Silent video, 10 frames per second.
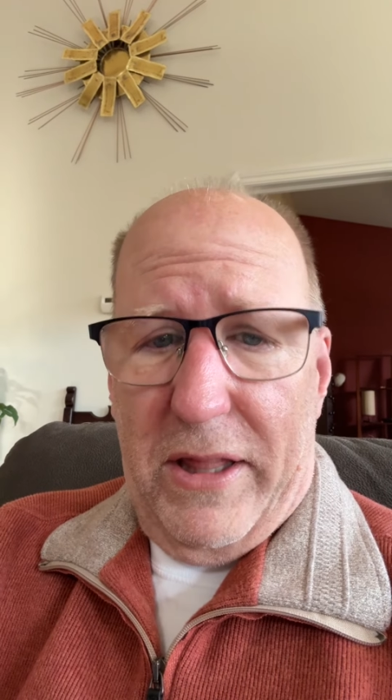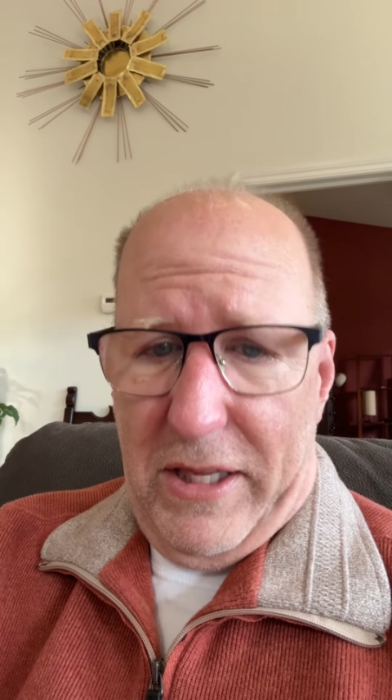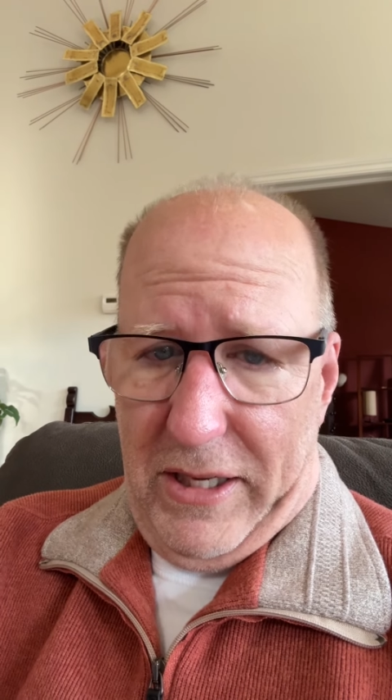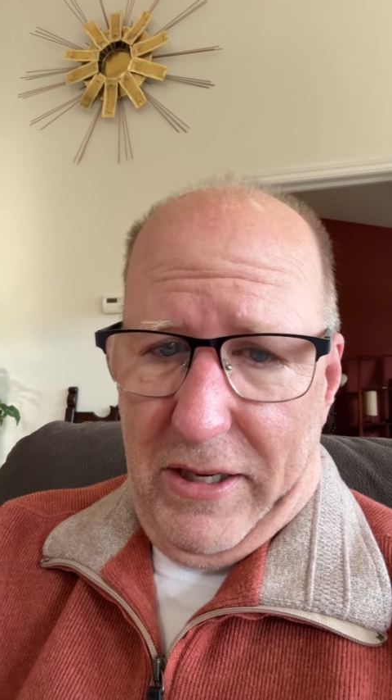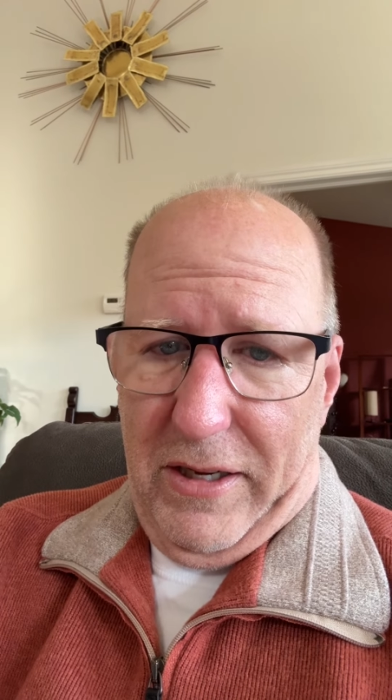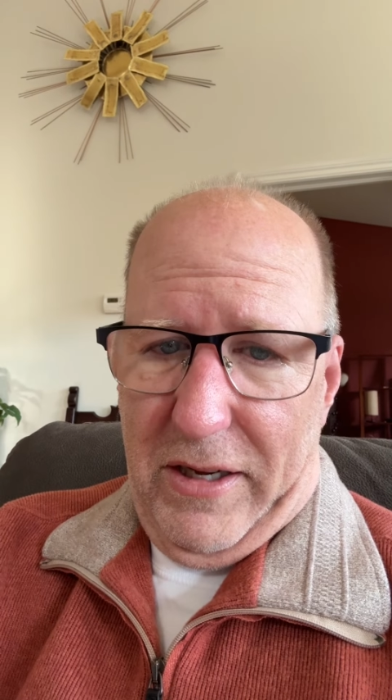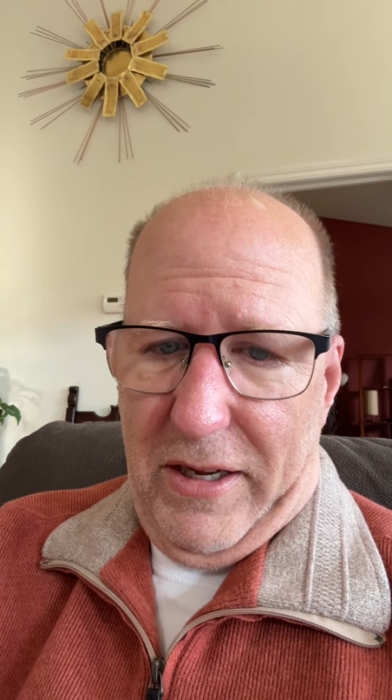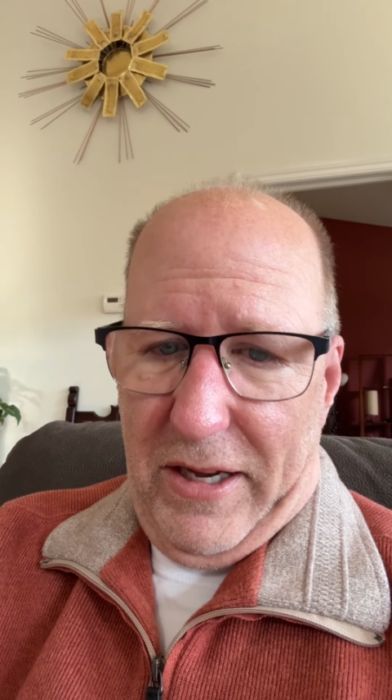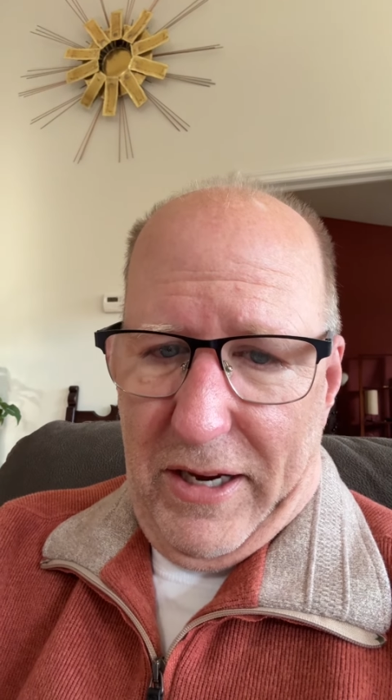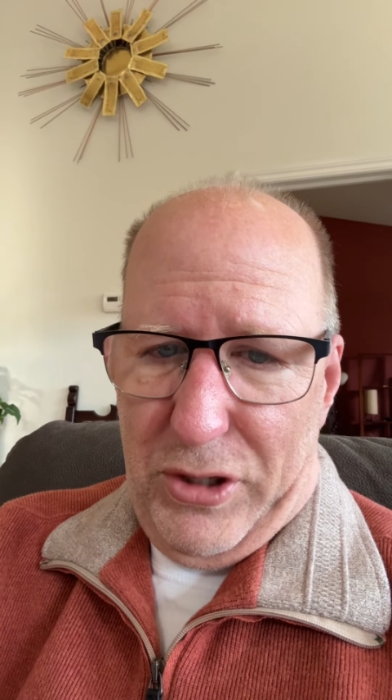thing
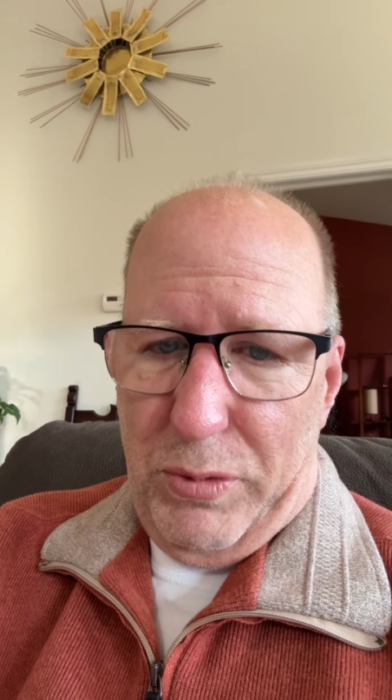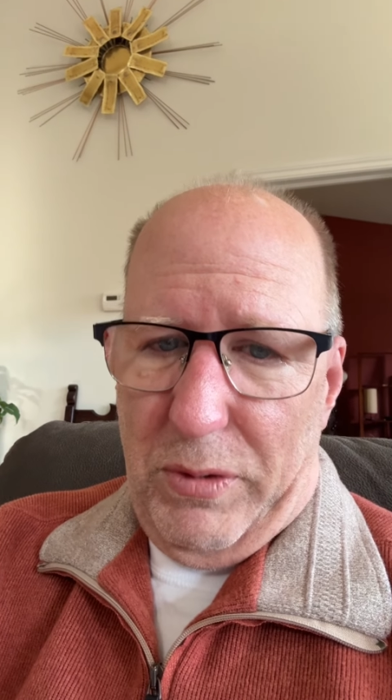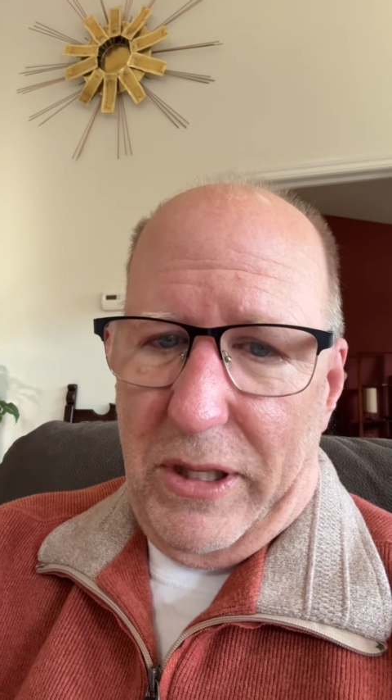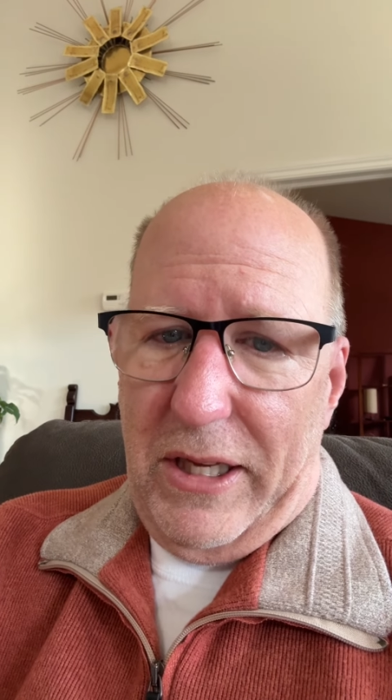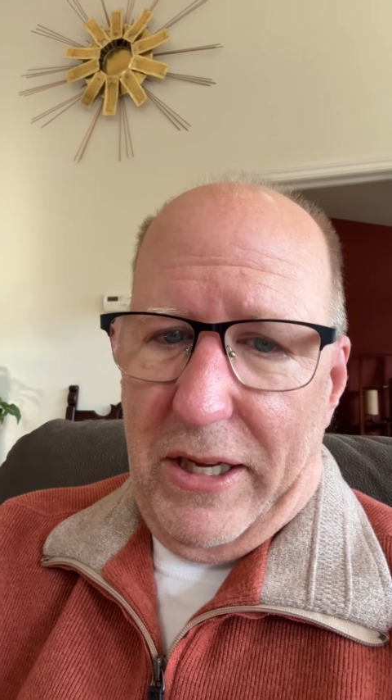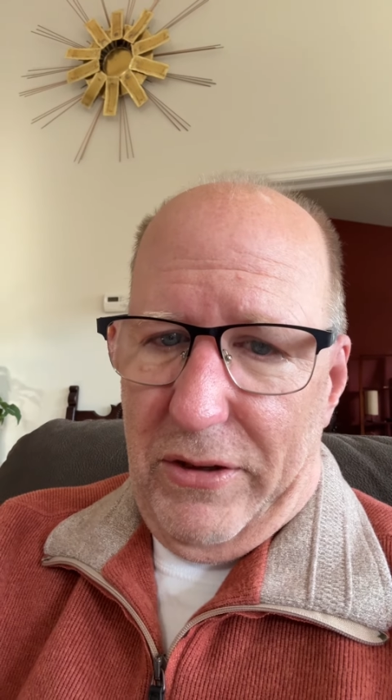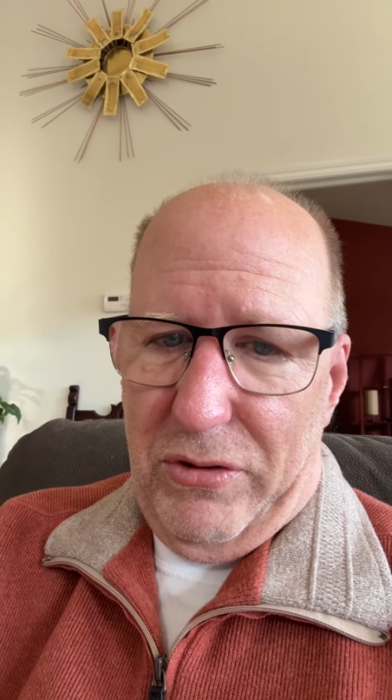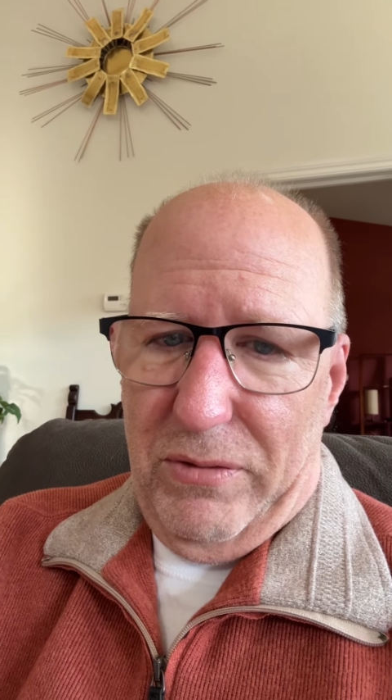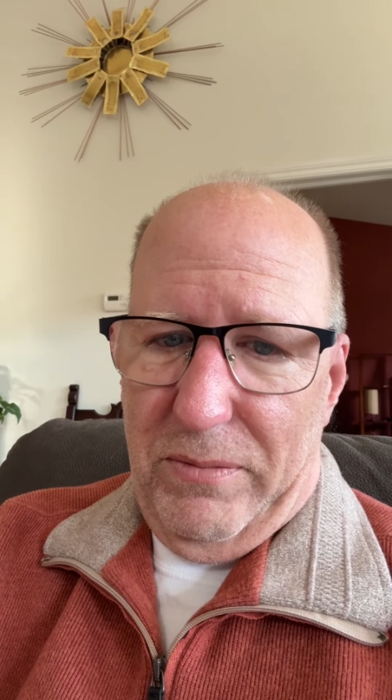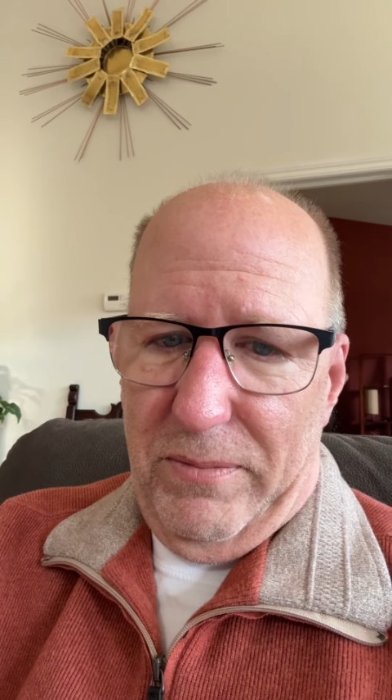actually is.